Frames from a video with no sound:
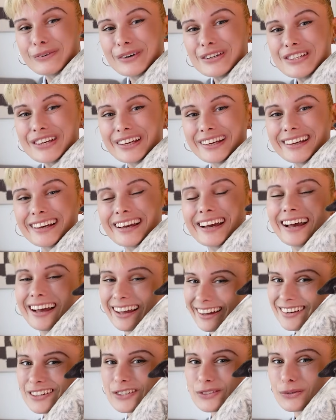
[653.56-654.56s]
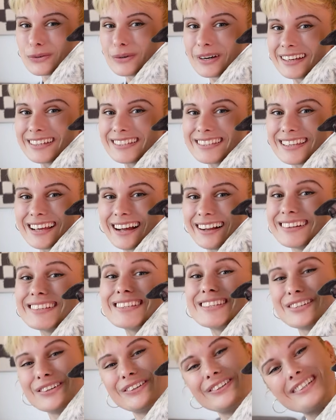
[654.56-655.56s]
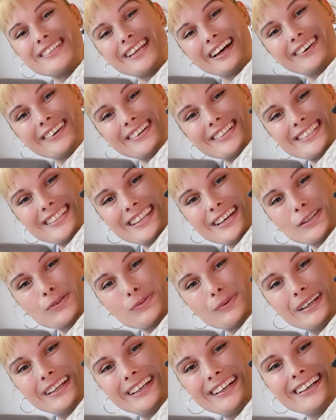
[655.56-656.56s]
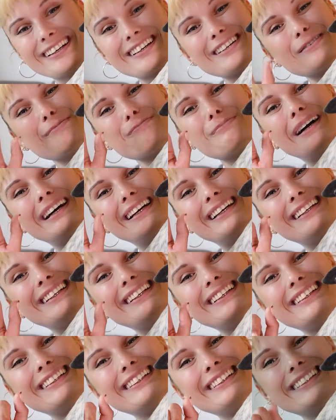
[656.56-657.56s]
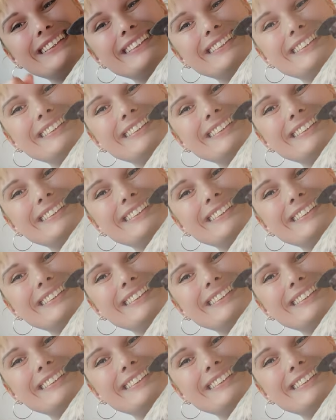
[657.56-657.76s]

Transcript: watching, and as always, I'll see you designers next week. Bye!